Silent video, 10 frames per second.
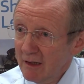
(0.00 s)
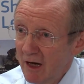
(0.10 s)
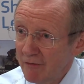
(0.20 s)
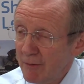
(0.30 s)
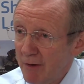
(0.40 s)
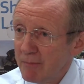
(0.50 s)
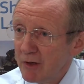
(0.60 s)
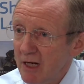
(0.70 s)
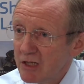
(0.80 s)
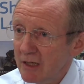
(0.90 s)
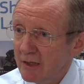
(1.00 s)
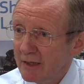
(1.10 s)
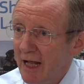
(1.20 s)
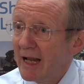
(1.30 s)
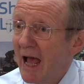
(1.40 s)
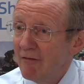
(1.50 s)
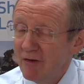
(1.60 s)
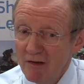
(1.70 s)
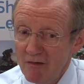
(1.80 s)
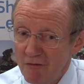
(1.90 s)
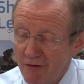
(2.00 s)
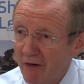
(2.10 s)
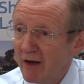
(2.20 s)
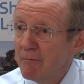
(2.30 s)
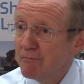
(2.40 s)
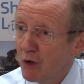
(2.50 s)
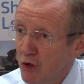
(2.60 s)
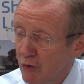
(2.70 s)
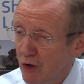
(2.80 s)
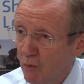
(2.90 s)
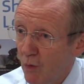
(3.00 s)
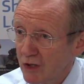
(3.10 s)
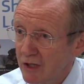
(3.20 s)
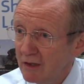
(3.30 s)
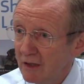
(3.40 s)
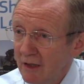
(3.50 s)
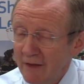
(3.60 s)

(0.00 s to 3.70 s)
of the population that have very polluted water,